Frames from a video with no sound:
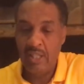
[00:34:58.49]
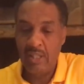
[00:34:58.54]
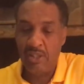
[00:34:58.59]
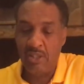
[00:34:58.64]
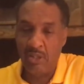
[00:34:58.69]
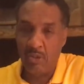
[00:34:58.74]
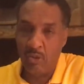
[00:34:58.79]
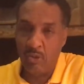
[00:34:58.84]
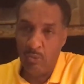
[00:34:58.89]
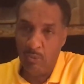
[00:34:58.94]

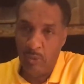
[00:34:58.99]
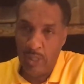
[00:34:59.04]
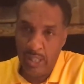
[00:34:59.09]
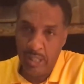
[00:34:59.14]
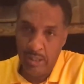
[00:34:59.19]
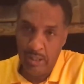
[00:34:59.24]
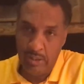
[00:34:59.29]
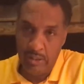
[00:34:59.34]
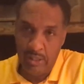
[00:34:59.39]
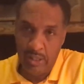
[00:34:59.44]
So when
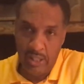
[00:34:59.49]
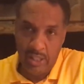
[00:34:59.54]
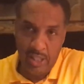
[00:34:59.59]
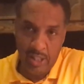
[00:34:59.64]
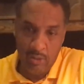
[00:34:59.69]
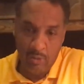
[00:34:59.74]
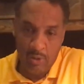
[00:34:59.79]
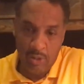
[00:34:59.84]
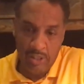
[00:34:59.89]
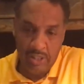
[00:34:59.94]
he, in
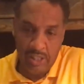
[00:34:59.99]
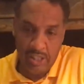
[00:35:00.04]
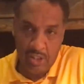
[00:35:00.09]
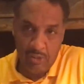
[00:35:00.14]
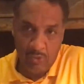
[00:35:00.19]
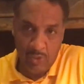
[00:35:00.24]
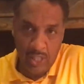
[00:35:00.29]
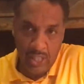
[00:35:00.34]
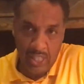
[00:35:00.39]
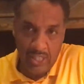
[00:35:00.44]
other words,
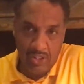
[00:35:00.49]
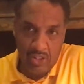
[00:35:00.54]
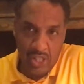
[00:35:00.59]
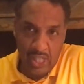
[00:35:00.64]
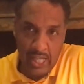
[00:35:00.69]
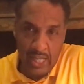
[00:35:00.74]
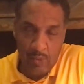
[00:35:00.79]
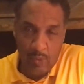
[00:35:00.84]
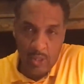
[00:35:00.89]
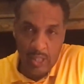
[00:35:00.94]
it's really
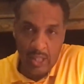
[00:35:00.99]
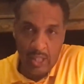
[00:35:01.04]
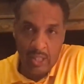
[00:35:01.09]
saying when he